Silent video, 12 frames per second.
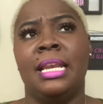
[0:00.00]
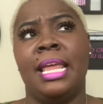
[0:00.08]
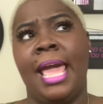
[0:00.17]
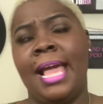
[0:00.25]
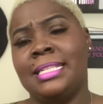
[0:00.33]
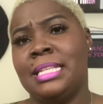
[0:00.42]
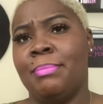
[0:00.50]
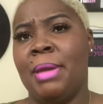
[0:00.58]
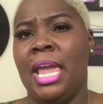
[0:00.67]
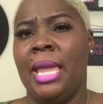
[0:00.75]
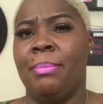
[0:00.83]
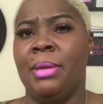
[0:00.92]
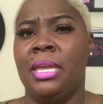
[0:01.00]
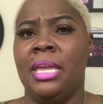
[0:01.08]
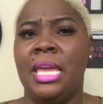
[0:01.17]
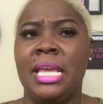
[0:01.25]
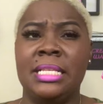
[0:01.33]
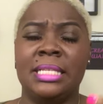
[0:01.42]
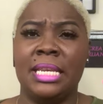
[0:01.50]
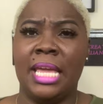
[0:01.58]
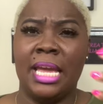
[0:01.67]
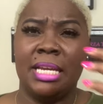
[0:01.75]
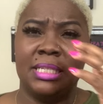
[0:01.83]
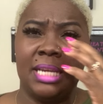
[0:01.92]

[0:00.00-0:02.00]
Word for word: They ask DaBaby. He's in there.